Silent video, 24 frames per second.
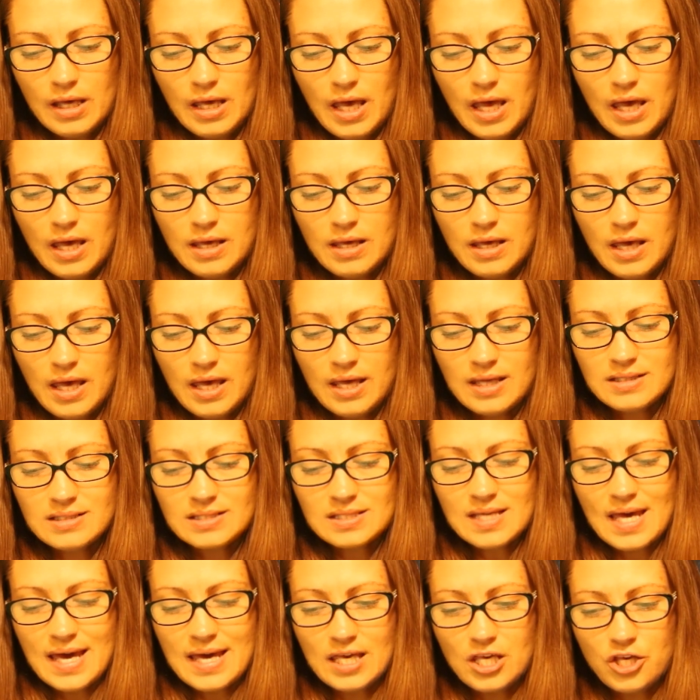It's
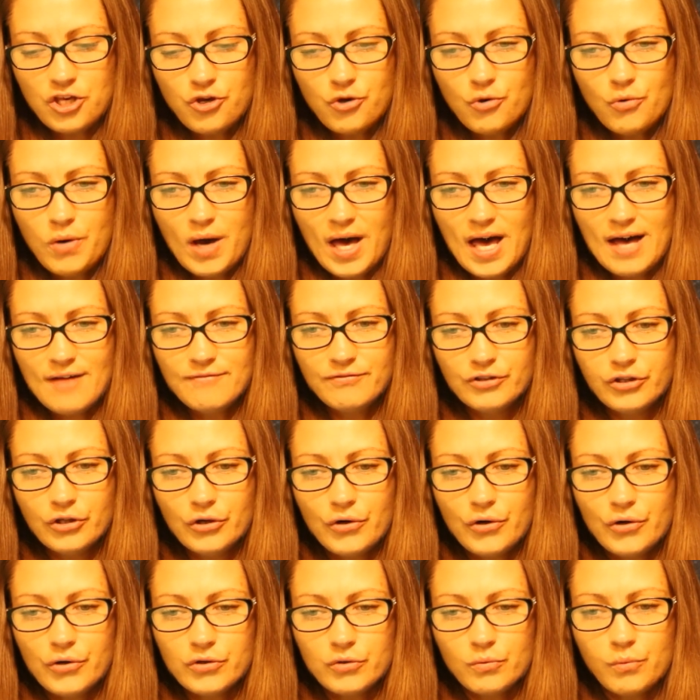like you have
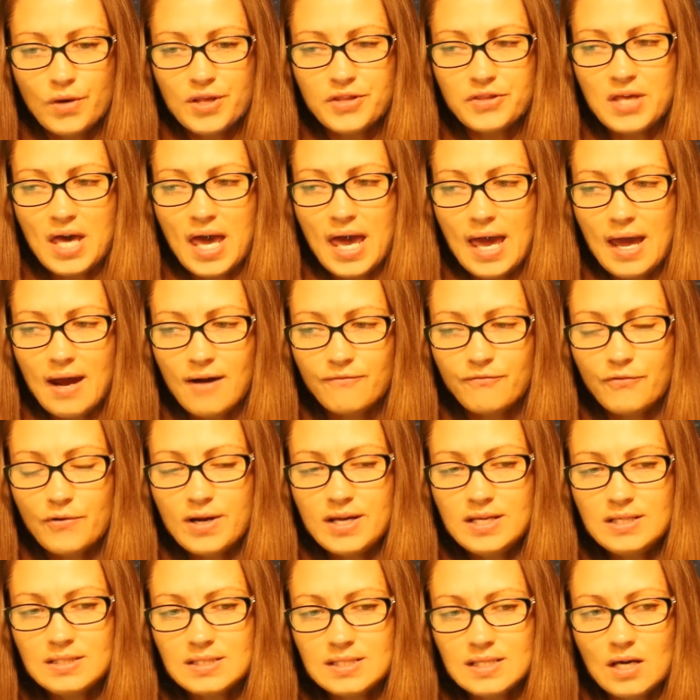learned with
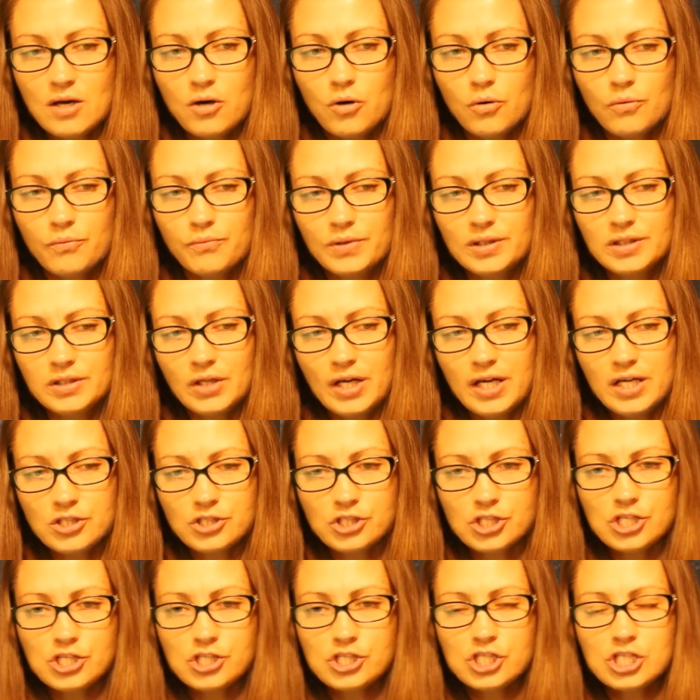every single
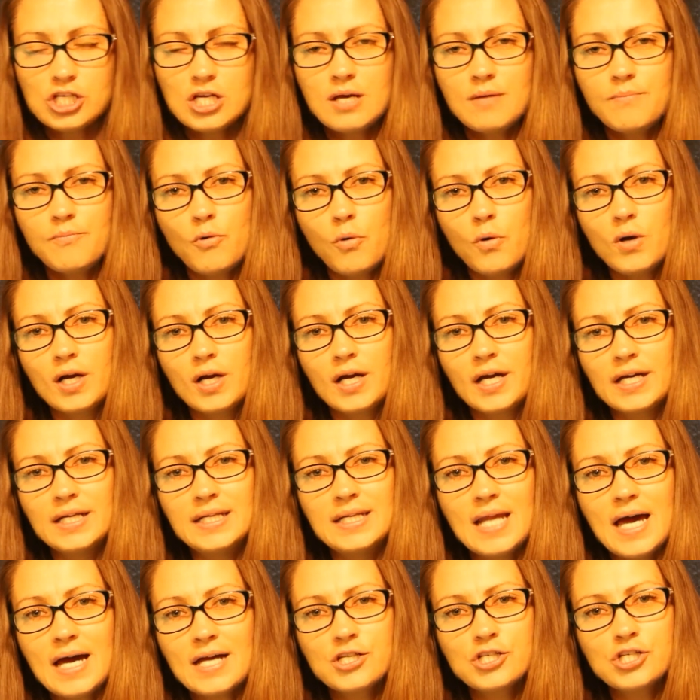relationship or
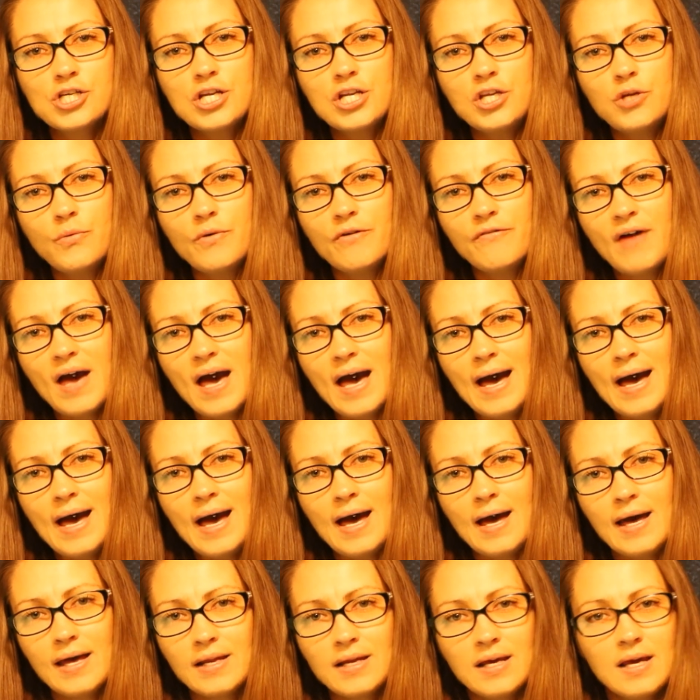connection you have
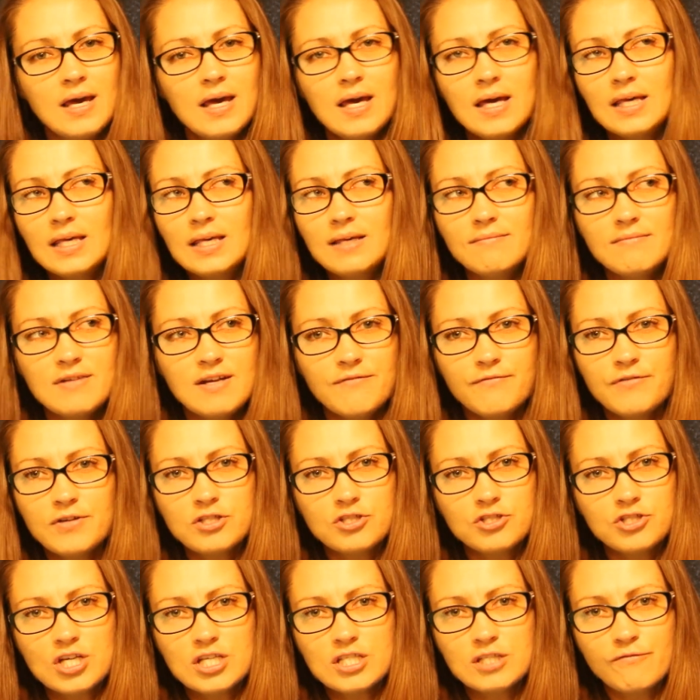had, even if it's
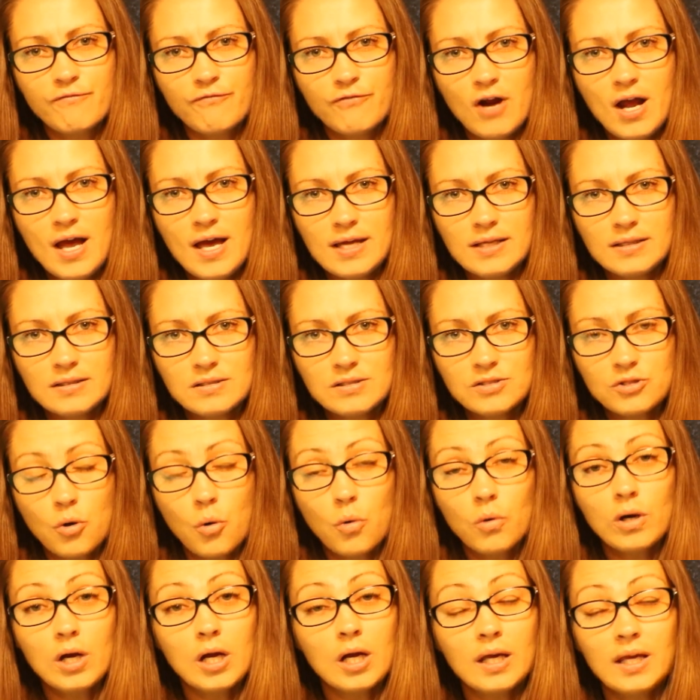just friends
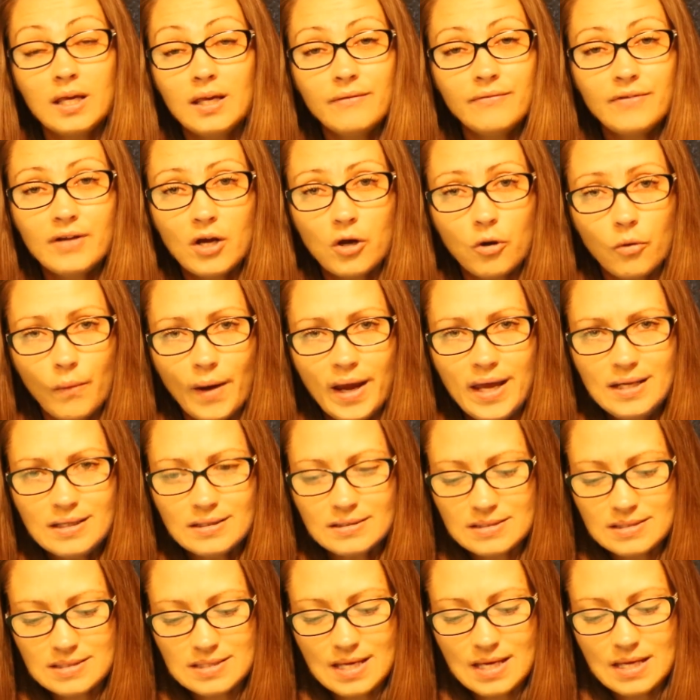or even
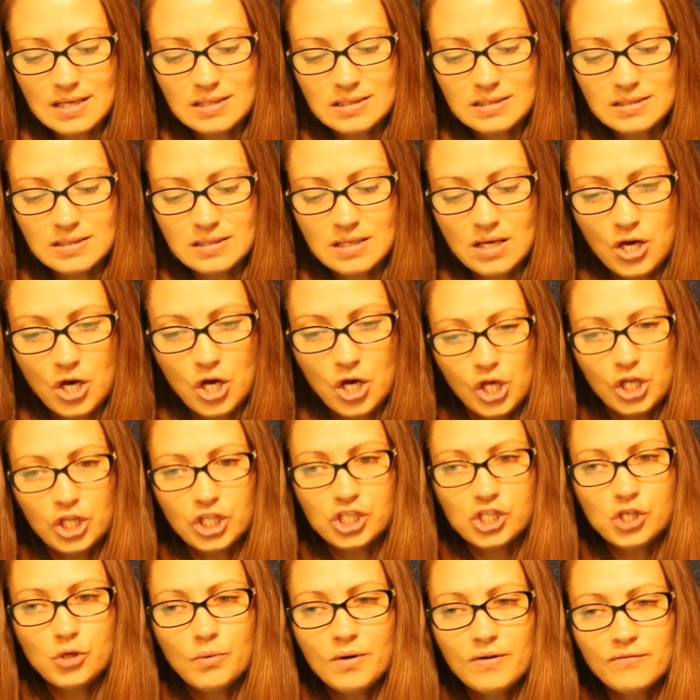acquaintances,
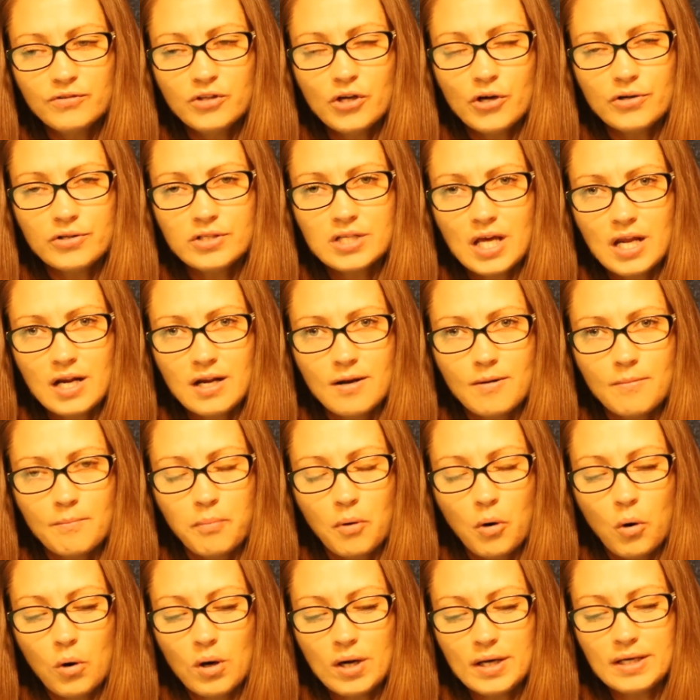you have learned an
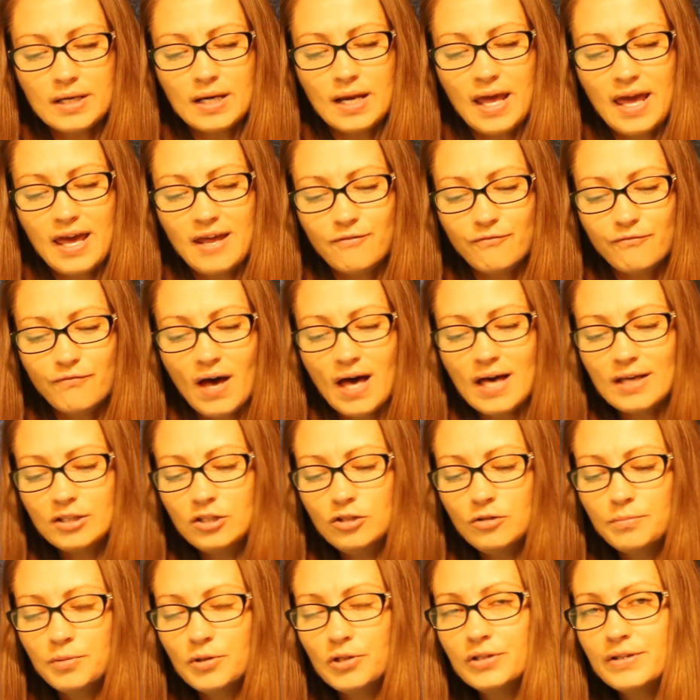important and
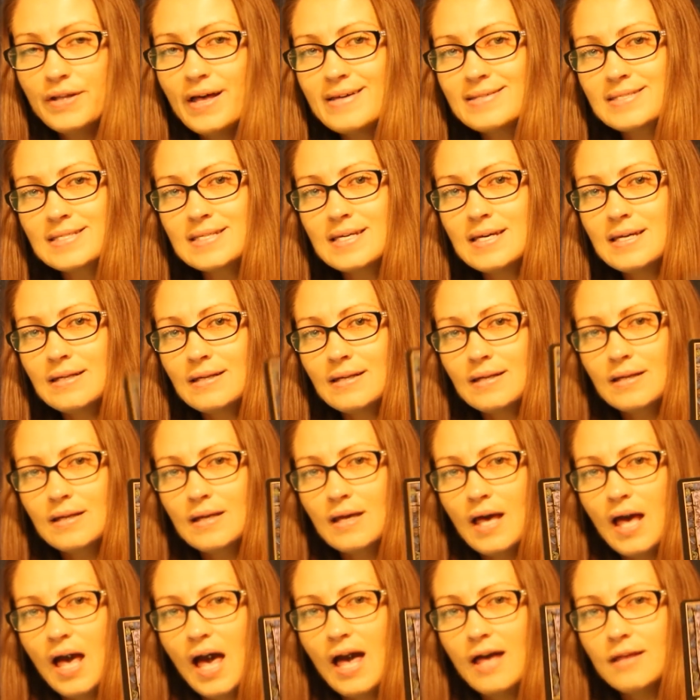valuable lesson.
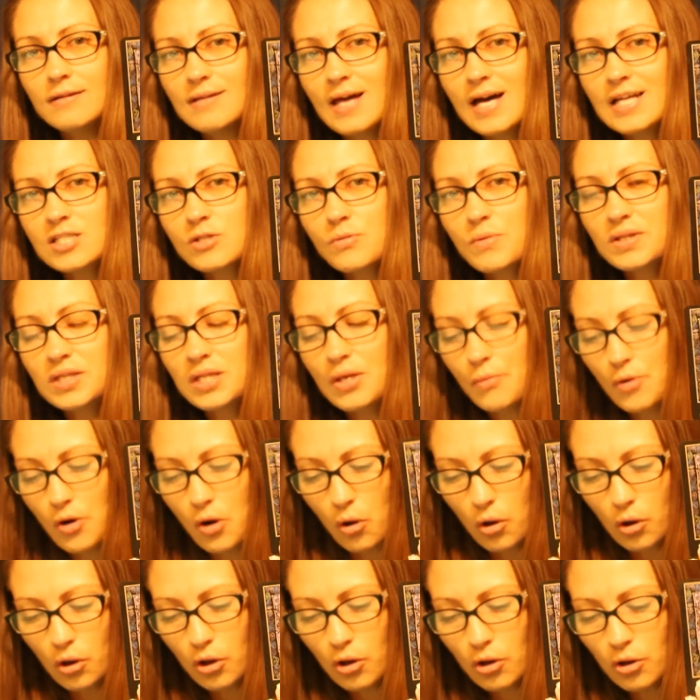And that's what they were
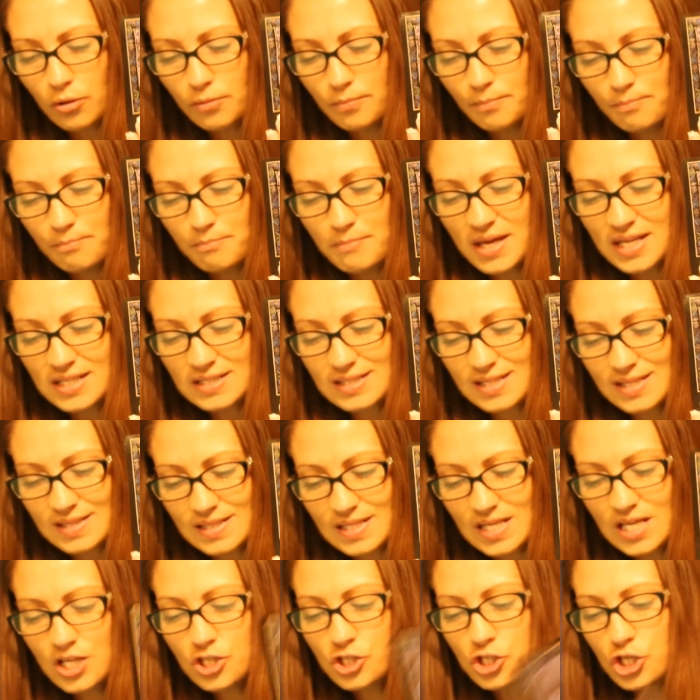all meant to
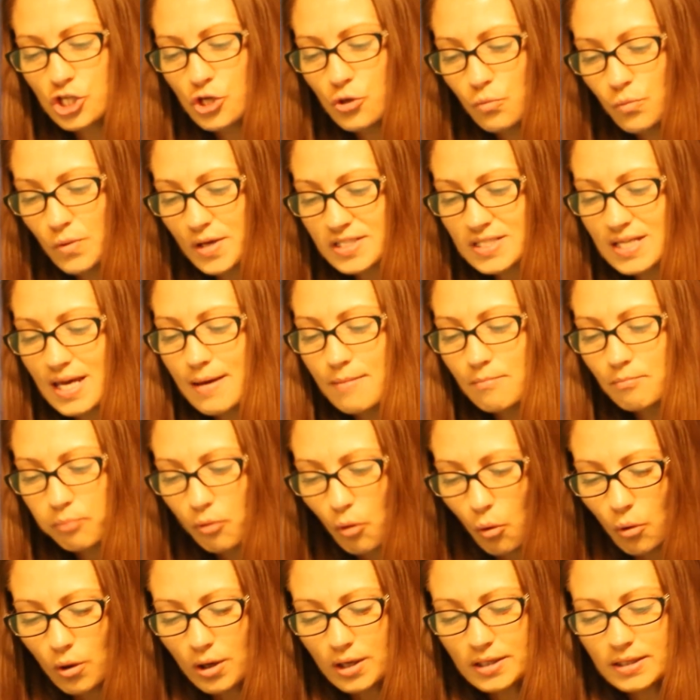teach you, was
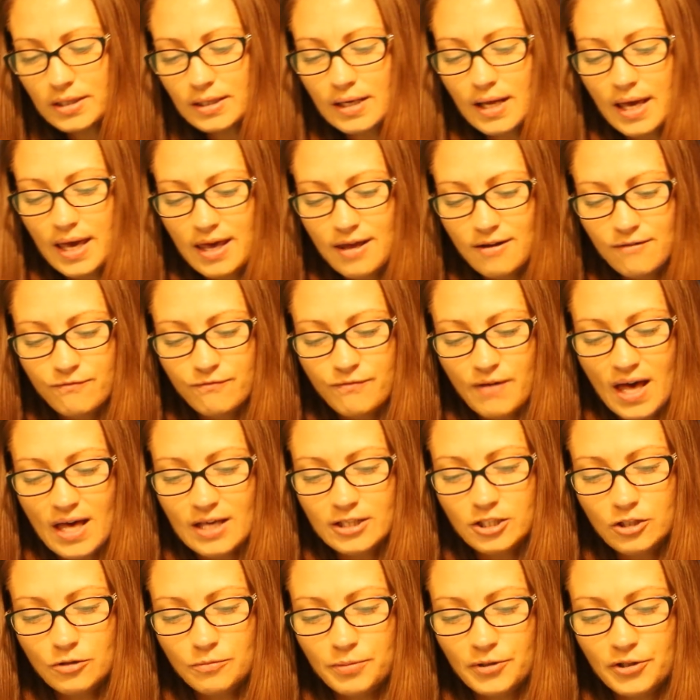important and
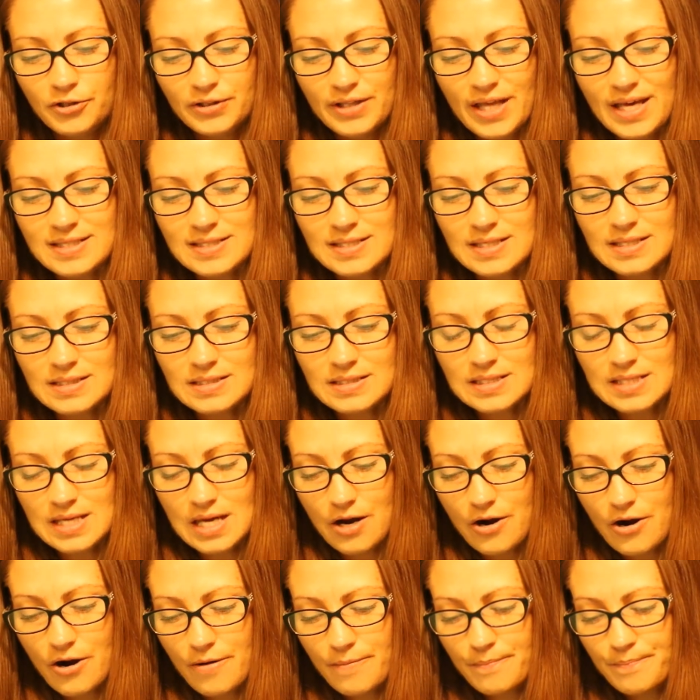valuable lessons
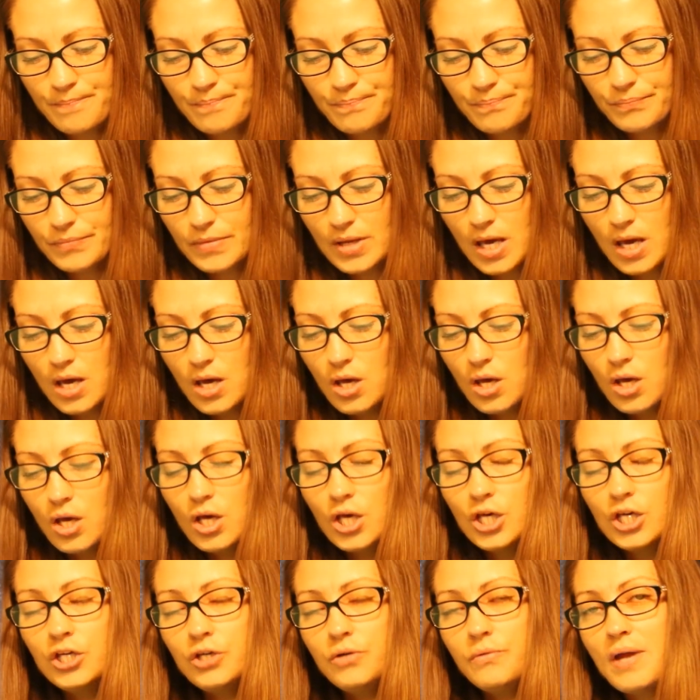here.
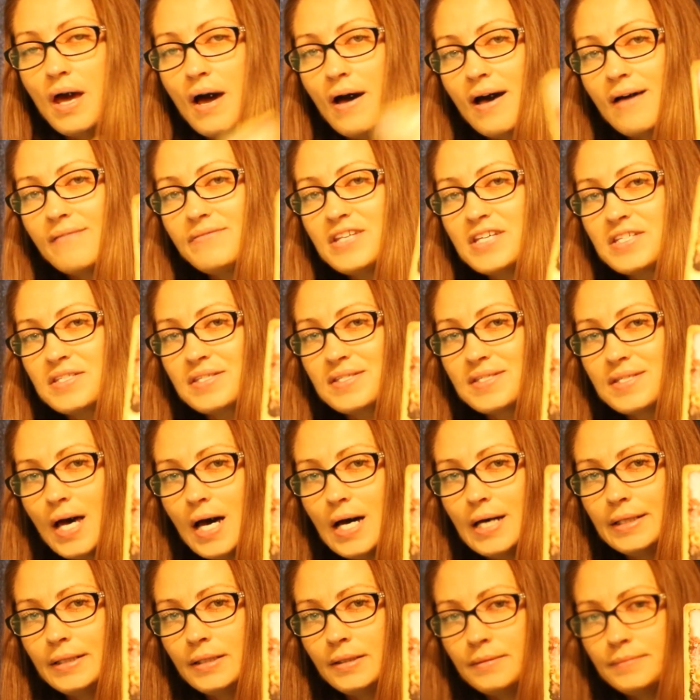You now have the
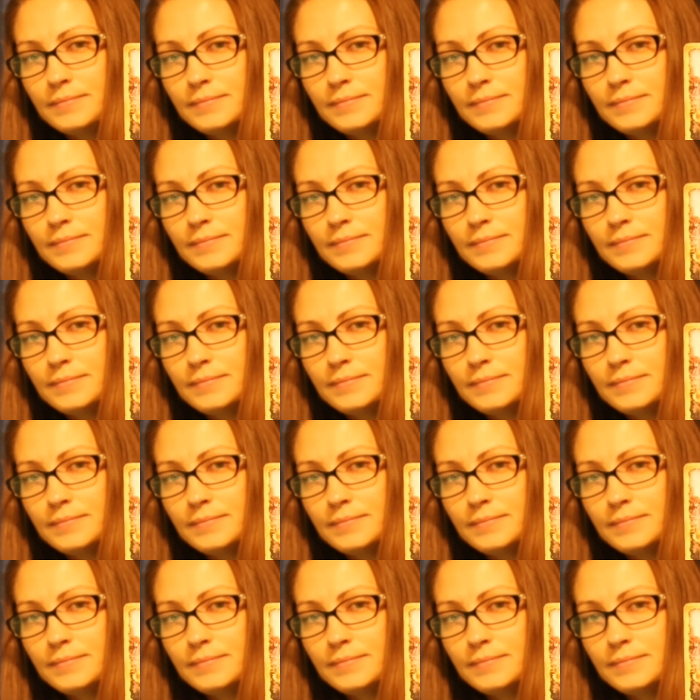Sun.